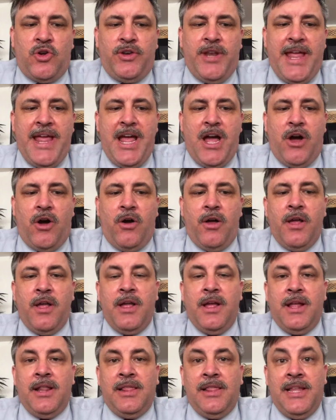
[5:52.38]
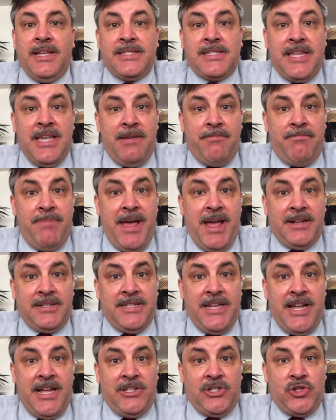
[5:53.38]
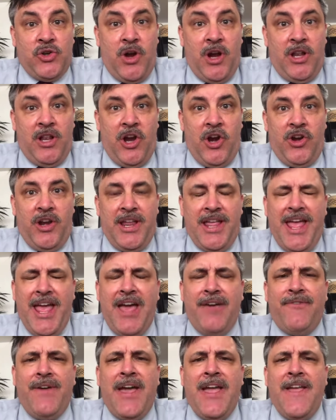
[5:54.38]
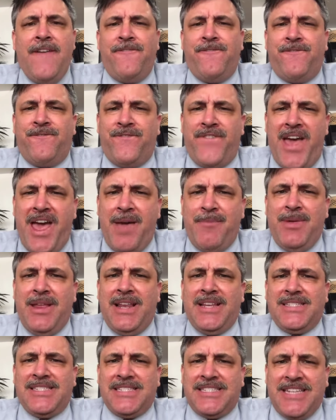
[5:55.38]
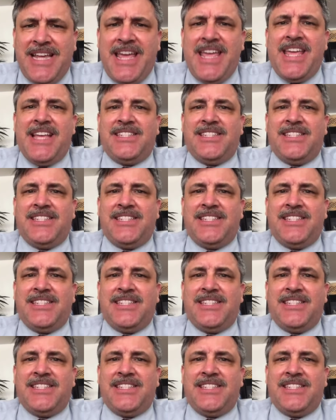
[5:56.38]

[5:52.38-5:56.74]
Now, let's get back down to our learning. Have a fabulous day at